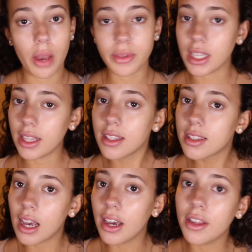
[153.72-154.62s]
I was in the
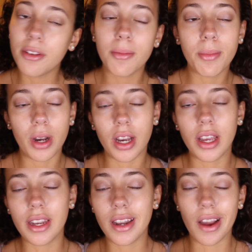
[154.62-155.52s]
sun
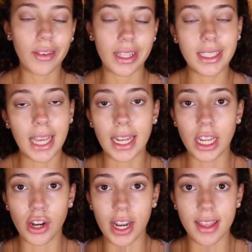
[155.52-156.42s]
but not really
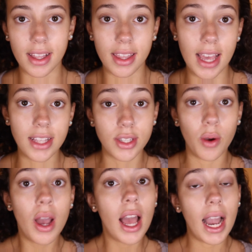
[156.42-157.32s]
tanning or anything like that,
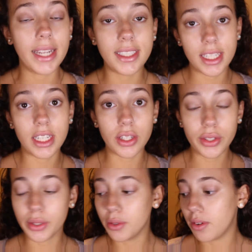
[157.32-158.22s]
so I did
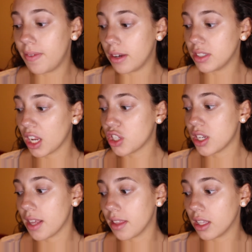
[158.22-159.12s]
include
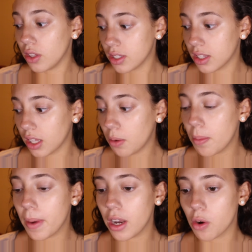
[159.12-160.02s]
foundation. I think it looks a little
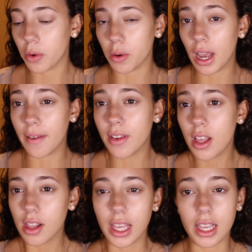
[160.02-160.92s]
bit better when you have
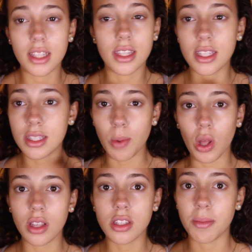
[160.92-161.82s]
like the
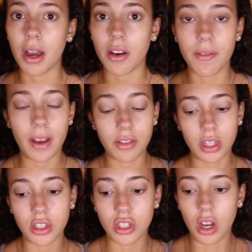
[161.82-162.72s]
smallest amount of
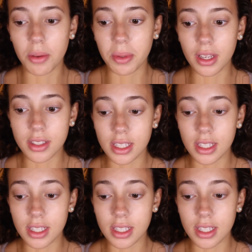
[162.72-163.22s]
foundation on because